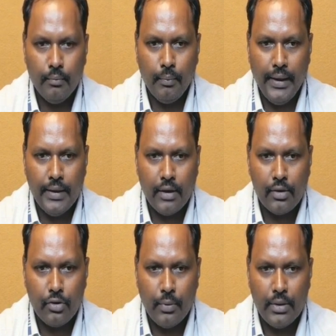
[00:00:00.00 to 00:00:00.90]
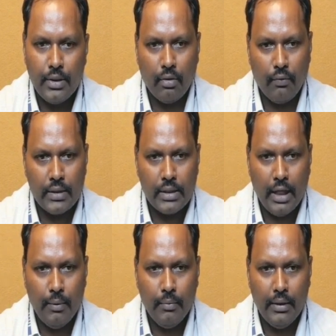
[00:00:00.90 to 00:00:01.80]
B is also be 0 first
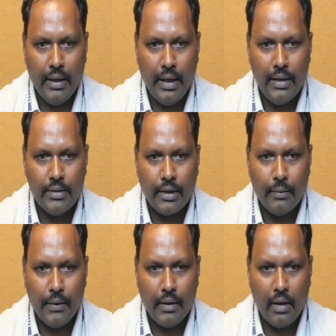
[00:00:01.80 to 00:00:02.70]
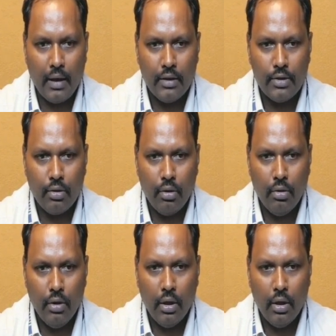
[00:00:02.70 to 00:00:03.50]
time, A is repeated already 0,